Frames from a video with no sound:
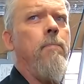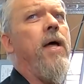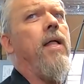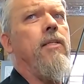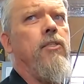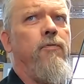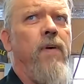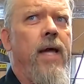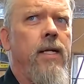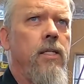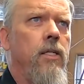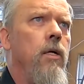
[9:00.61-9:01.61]
balance
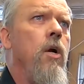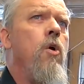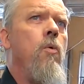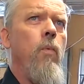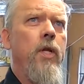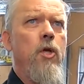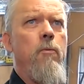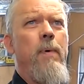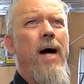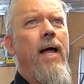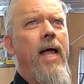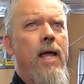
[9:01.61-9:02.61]
factor when you
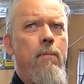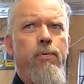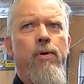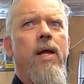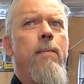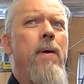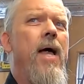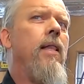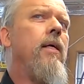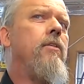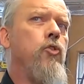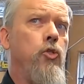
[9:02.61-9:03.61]
buy a
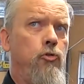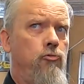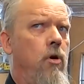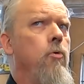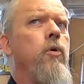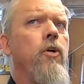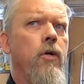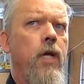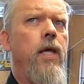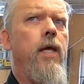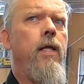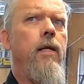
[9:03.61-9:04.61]
pre-balanced stroker
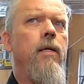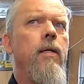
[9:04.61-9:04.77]
kit.